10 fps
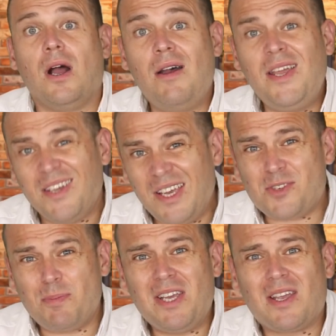Hi,
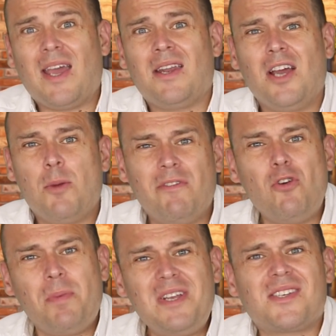it's me again, and we've
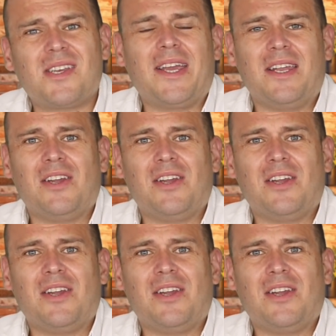all been saying